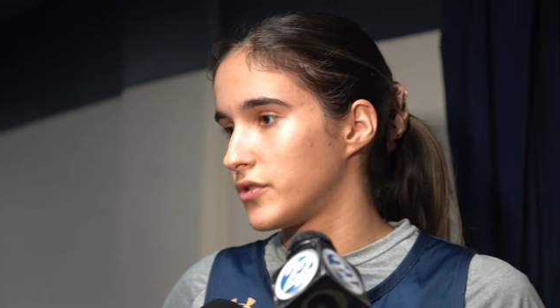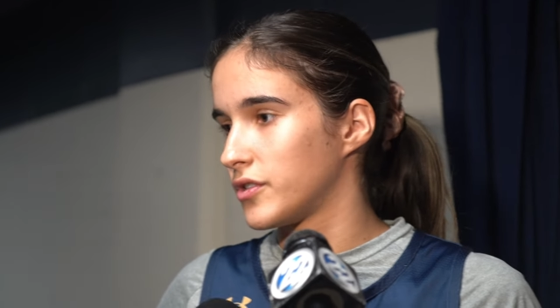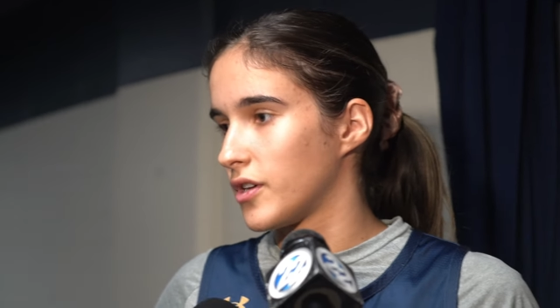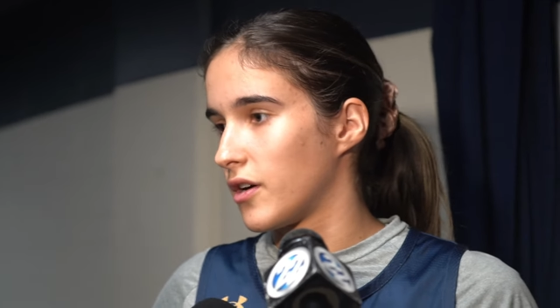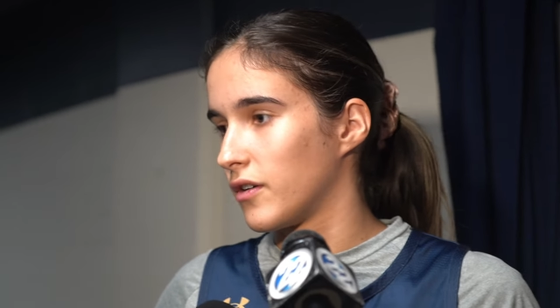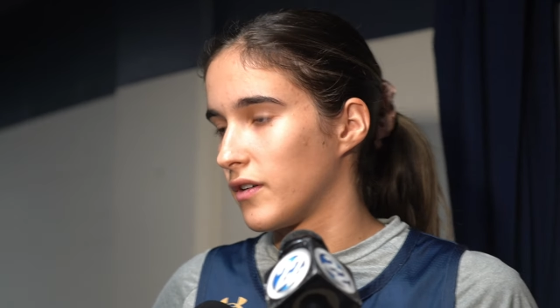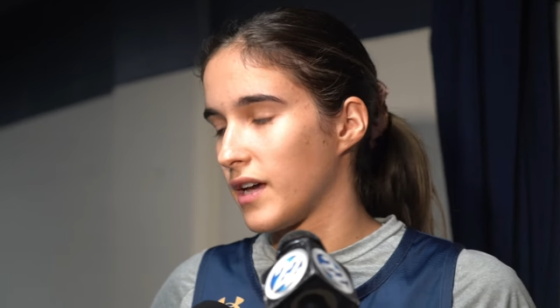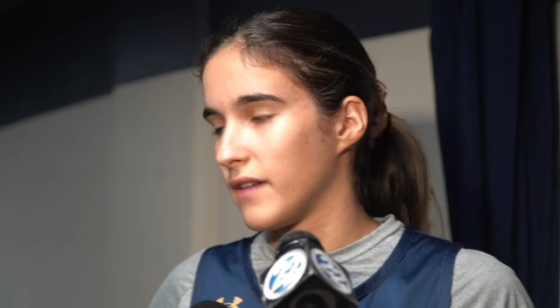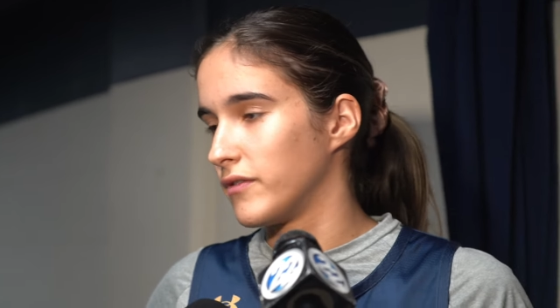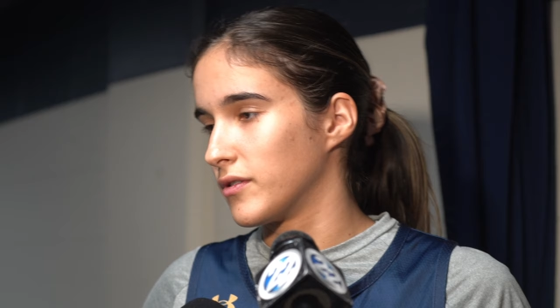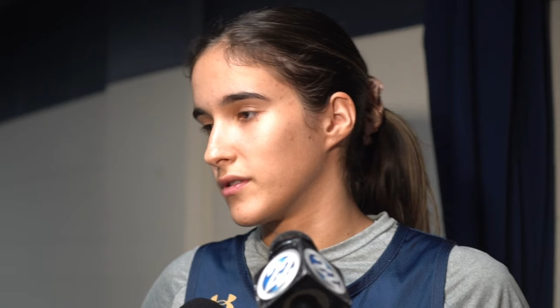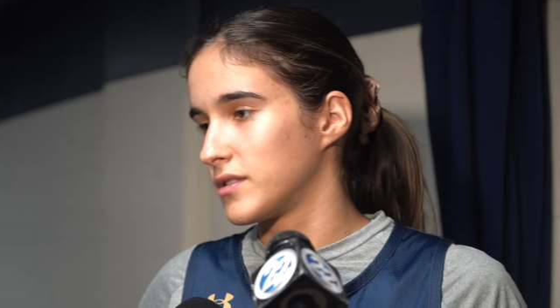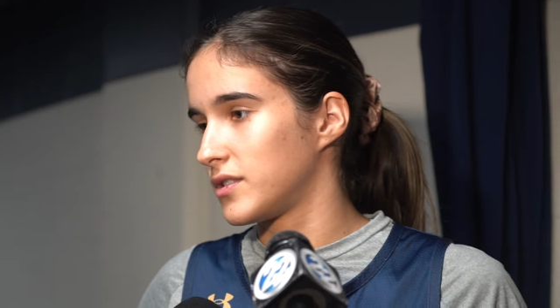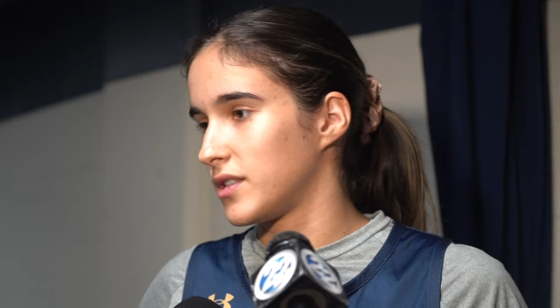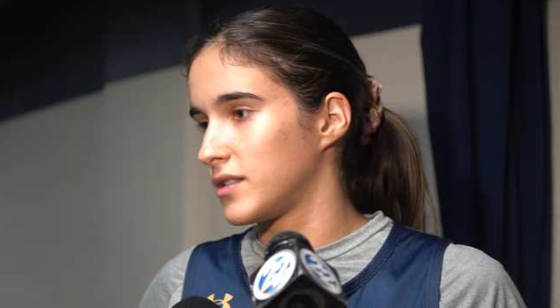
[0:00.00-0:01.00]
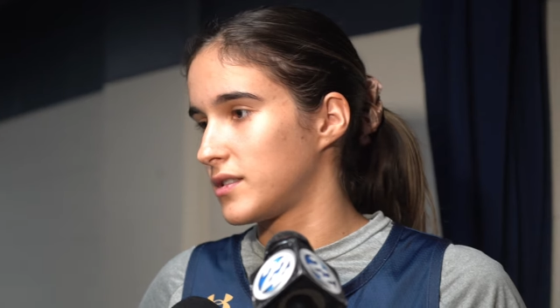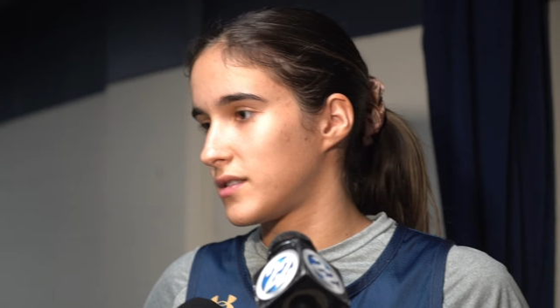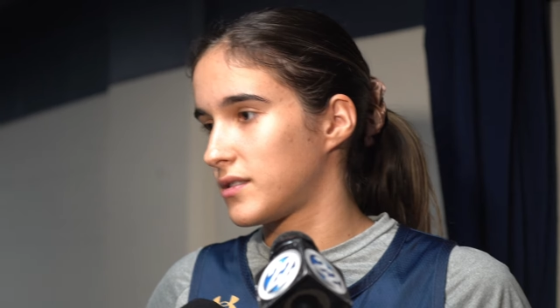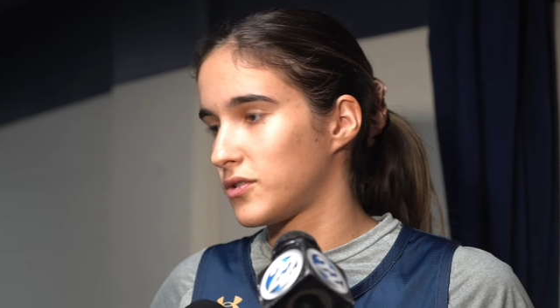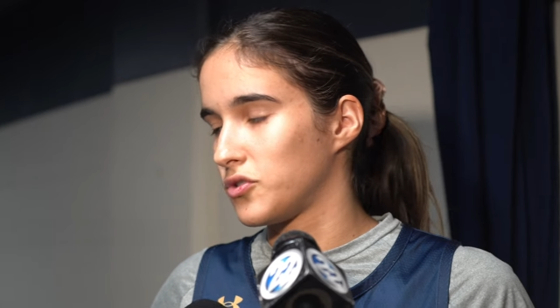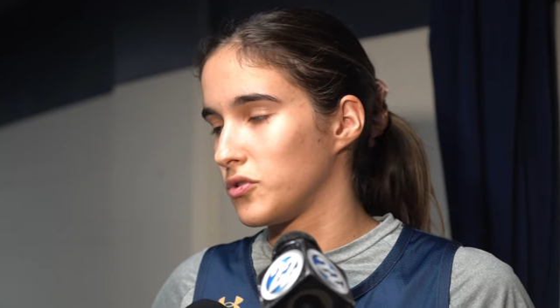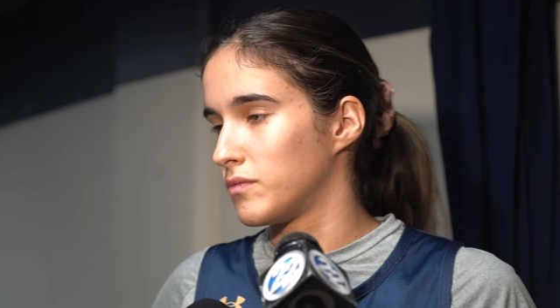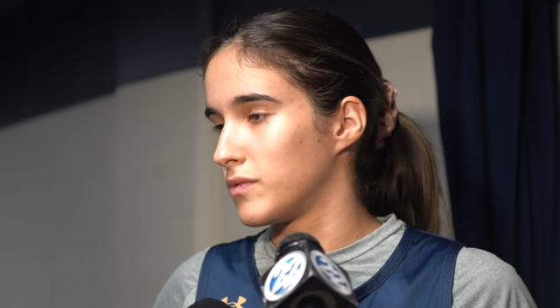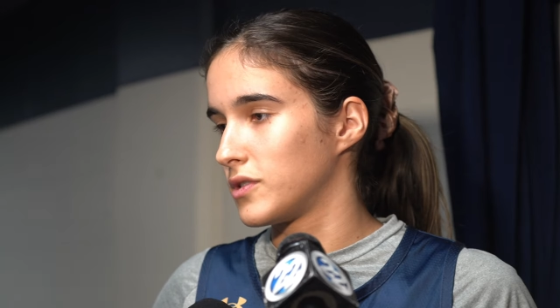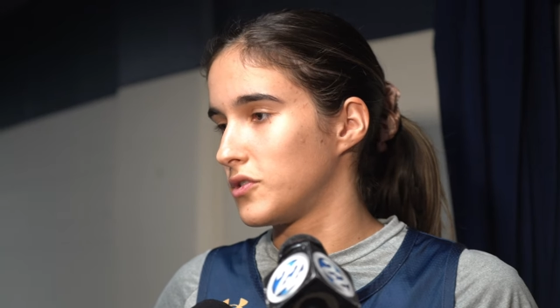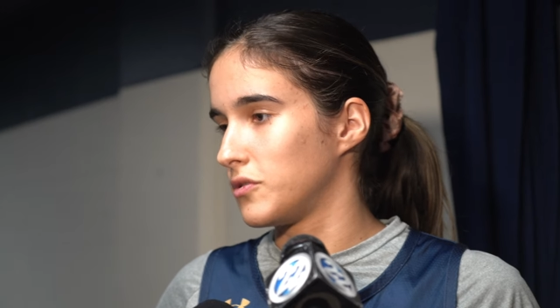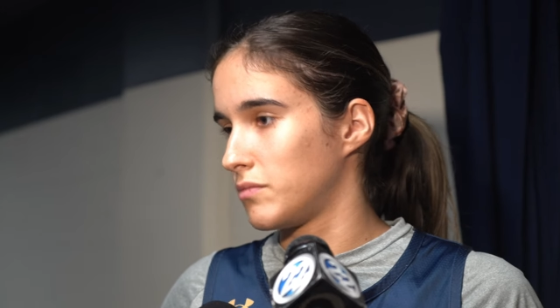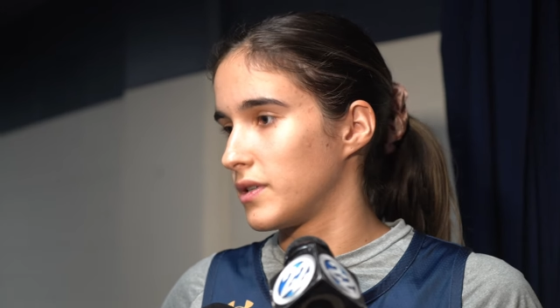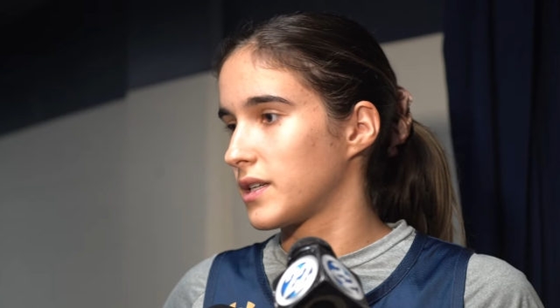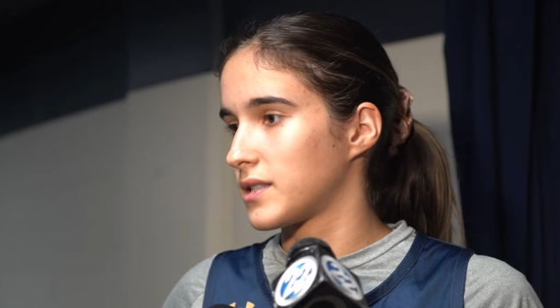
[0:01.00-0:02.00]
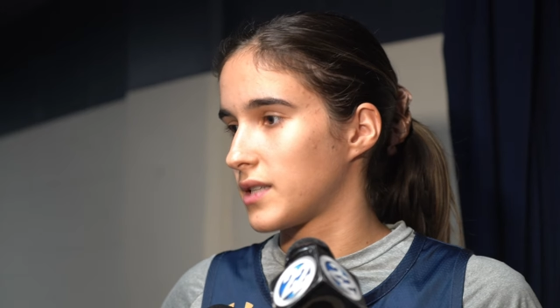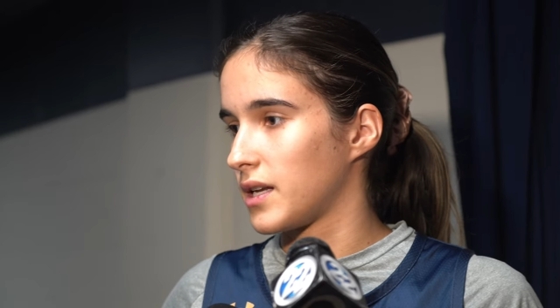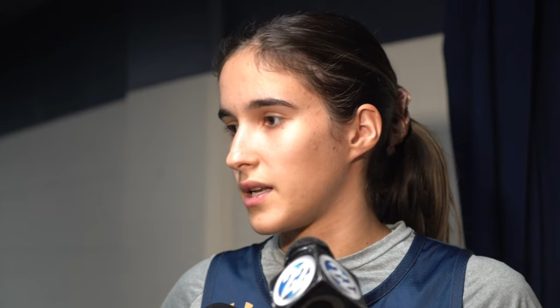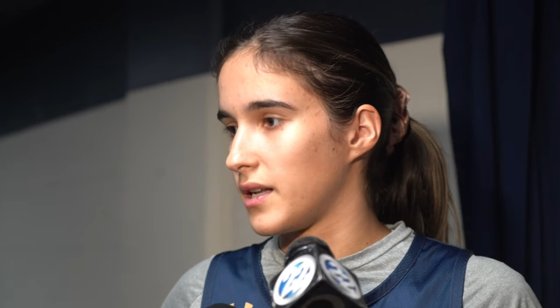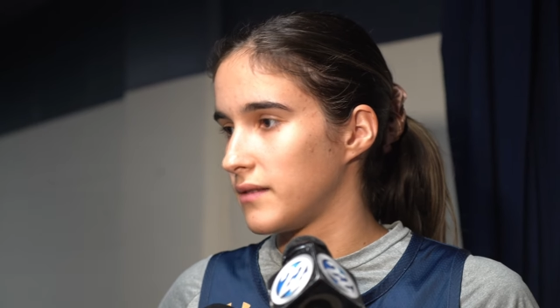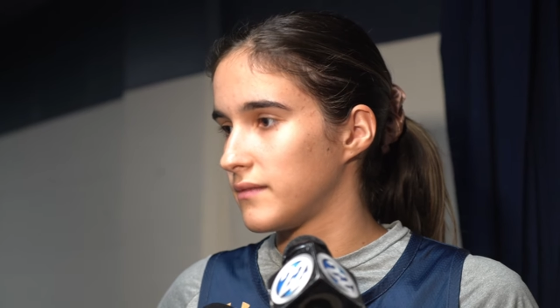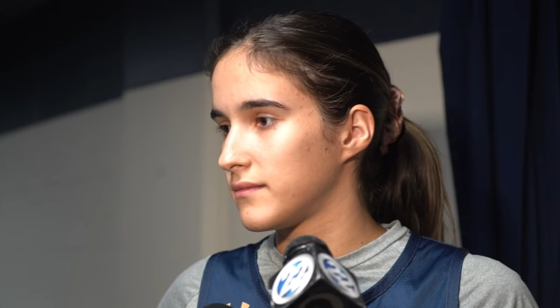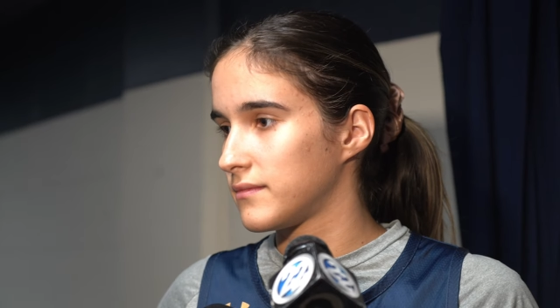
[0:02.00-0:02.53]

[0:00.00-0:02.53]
so everyone's just super, super excited.